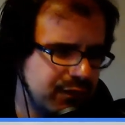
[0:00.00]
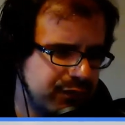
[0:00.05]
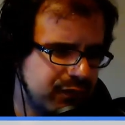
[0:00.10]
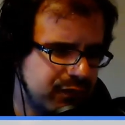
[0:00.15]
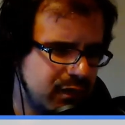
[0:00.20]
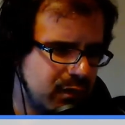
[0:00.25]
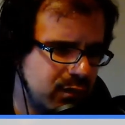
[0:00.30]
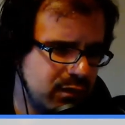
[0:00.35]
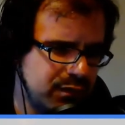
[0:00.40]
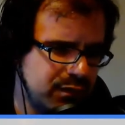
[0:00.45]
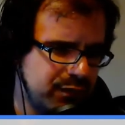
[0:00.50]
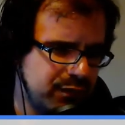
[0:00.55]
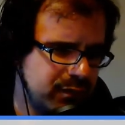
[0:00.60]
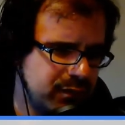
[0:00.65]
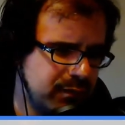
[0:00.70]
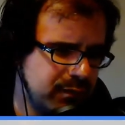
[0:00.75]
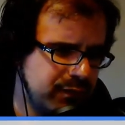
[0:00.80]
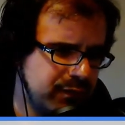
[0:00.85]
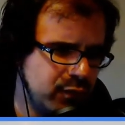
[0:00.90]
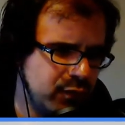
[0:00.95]
So if
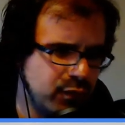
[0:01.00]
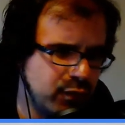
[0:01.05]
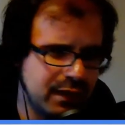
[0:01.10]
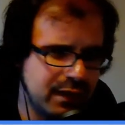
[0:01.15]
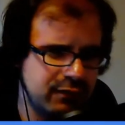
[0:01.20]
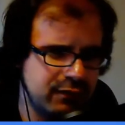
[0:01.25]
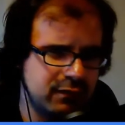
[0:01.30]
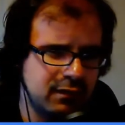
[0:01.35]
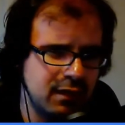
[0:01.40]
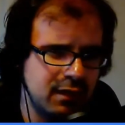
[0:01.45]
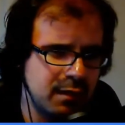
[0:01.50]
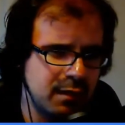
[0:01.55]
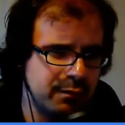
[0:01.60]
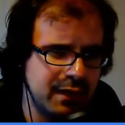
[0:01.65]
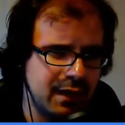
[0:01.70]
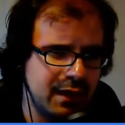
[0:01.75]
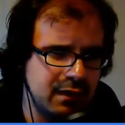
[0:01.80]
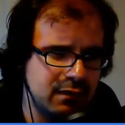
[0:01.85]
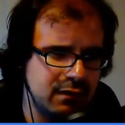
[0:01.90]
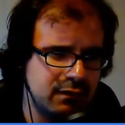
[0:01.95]
Audacity
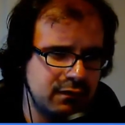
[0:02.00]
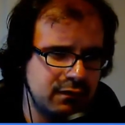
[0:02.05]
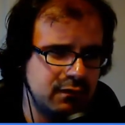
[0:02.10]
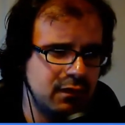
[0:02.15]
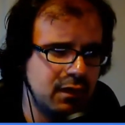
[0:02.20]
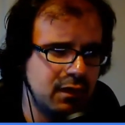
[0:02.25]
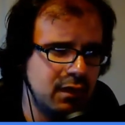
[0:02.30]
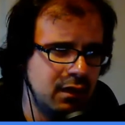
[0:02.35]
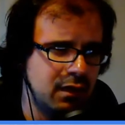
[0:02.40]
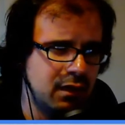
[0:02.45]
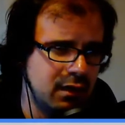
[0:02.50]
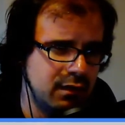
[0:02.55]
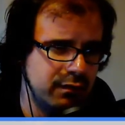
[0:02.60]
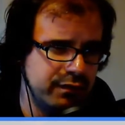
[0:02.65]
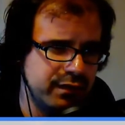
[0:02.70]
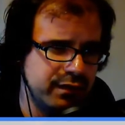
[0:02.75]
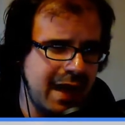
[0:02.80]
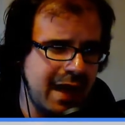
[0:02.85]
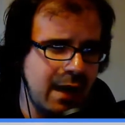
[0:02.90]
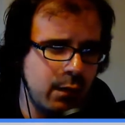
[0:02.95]
updates
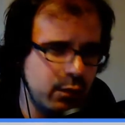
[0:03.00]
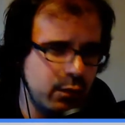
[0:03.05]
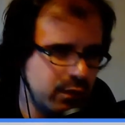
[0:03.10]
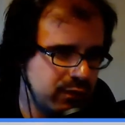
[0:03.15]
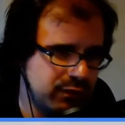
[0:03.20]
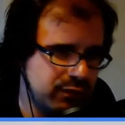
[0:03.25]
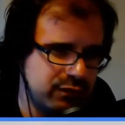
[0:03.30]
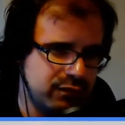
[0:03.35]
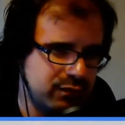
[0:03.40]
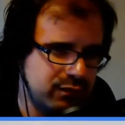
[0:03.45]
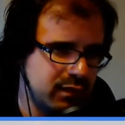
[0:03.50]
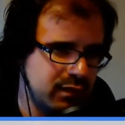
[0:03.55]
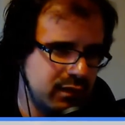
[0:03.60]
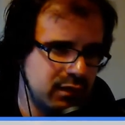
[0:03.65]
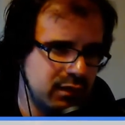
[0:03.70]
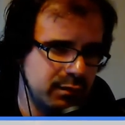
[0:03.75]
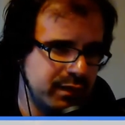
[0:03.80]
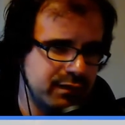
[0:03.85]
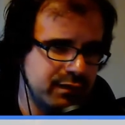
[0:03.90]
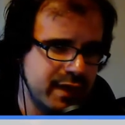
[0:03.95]
within hours, it'll
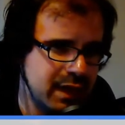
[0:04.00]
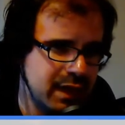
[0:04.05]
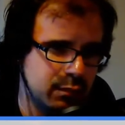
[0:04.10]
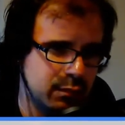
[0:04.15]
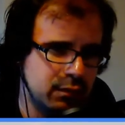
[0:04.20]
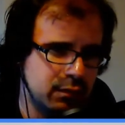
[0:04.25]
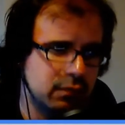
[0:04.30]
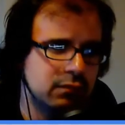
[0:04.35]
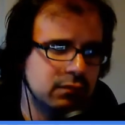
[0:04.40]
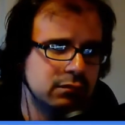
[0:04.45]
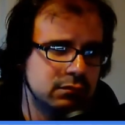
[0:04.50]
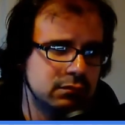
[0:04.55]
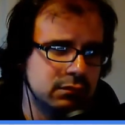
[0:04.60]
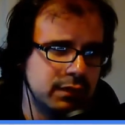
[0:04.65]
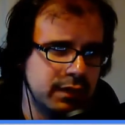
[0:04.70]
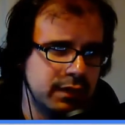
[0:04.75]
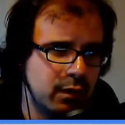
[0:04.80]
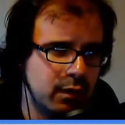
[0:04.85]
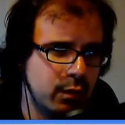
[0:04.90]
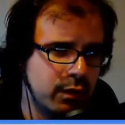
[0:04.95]
be available.
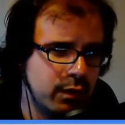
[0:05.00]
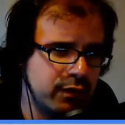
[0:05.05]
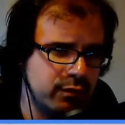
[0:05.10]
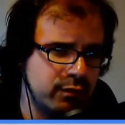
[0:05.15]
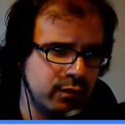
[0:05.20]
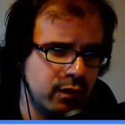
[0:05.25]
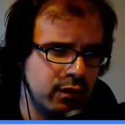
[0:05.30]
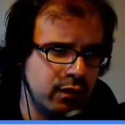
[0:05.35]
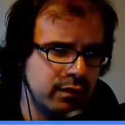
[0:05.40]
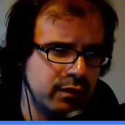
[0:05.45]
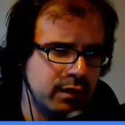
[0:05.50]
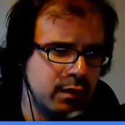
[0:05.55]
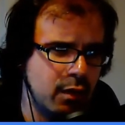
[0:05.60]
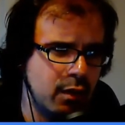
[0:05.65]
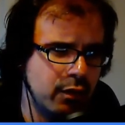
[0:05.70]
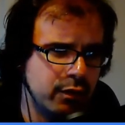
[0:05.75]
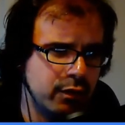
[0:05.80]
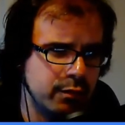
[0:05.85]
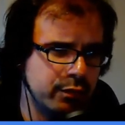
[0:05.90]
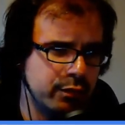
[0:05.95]
You know, whereas on
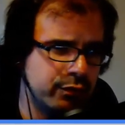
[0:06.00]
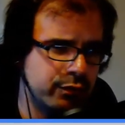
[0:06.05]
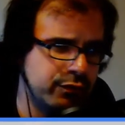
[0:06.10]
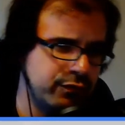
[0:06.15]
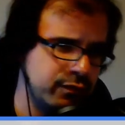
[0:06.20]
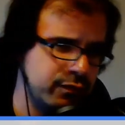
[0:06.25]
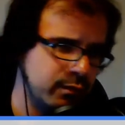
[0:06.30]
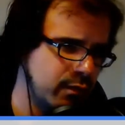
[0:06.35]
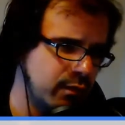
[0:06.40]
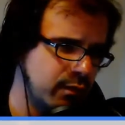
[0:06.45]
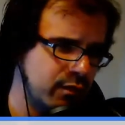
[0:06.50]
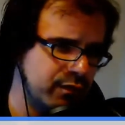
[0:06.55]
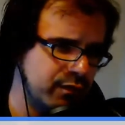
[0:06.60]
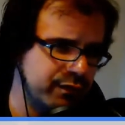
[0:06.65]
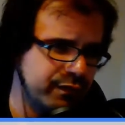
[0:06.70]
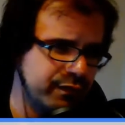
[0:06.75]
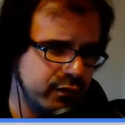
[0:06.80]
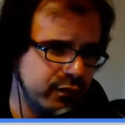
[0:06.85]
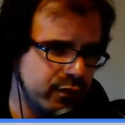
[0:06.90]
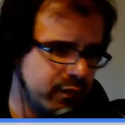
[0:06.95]
Ubuntu or on
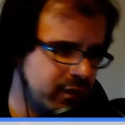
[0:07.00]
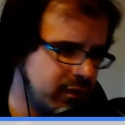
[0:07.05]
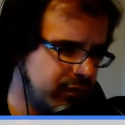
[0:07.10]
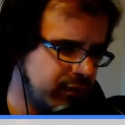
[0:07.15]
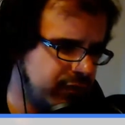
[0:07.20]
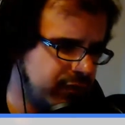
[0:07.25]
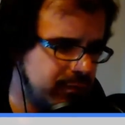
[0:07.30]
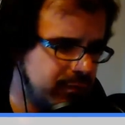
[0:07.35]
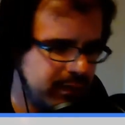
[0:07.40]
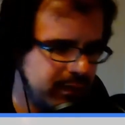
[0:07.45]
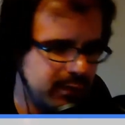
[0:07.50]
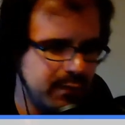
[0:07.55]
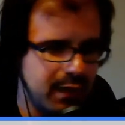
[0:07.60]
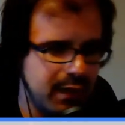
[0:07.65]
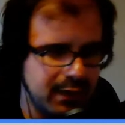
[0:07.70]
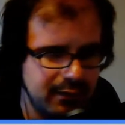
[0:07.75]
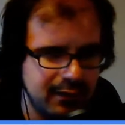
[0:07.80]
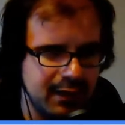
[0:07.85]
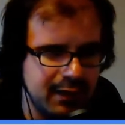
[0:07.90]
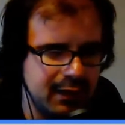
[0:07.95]
Fedora or something, it
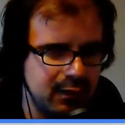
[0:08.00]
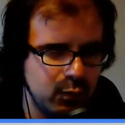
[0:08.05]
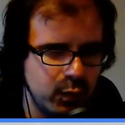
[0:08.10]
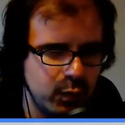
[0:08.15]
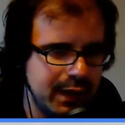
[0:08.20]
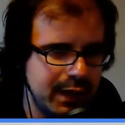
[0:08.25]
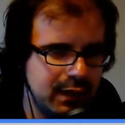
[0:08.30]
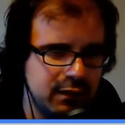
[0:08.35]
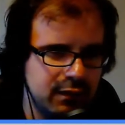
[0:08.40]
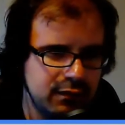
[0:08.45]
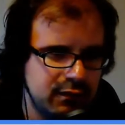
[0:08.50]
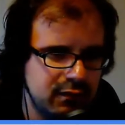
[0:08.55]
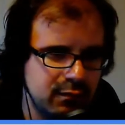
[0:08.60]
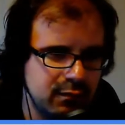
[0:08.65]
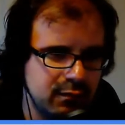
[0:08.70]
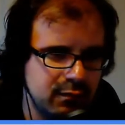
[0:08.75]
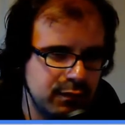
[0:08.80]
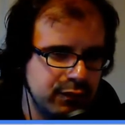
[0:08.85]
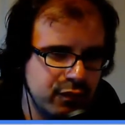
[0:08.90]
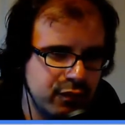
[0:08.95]
might take weeks
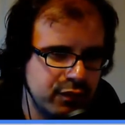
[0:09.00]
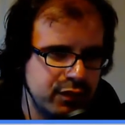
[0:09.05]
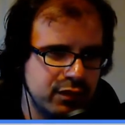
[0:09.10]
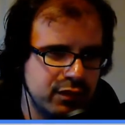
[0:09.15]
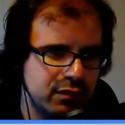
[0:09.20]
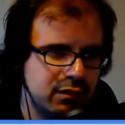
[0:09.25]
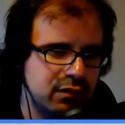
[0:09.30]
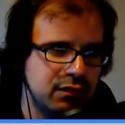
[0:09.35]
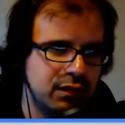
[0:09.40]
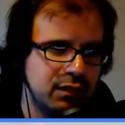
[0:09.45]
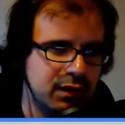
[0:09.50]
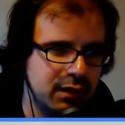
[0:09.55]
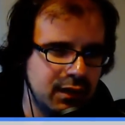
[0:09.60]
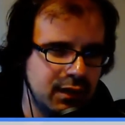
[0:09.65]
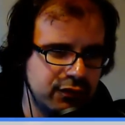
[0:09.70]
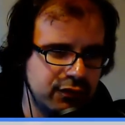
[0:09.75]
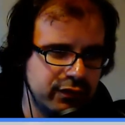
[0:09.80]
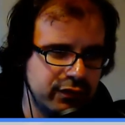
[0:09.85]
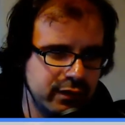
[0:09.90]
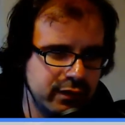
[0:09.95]
before you can
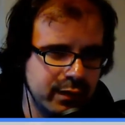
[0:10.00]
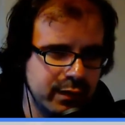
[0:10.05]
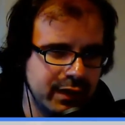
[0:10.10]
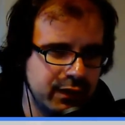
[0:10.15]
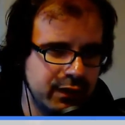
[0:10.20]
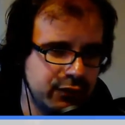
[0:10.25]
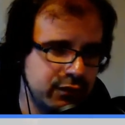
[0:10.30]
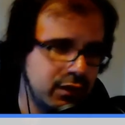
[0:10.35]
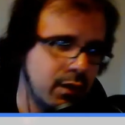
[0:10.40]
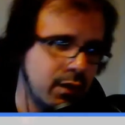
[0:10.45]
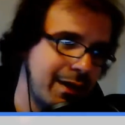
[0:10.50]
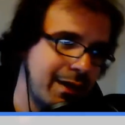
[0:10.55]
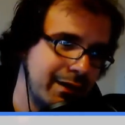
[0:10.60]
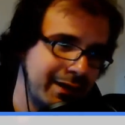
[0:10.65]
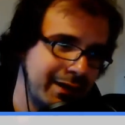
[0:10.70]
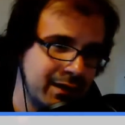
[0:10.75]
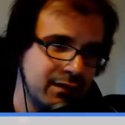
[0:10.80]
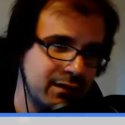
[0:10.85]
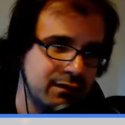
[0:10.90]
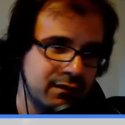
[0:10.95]
actually do it, unless you go out and
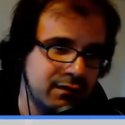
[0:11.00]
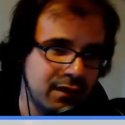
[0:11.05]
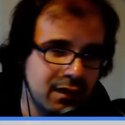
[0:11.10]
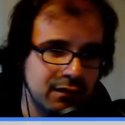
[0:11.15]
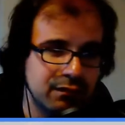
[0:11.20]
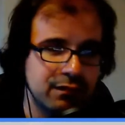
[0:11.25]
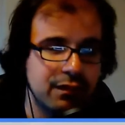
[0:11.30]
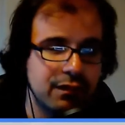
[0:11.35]
get it yourself.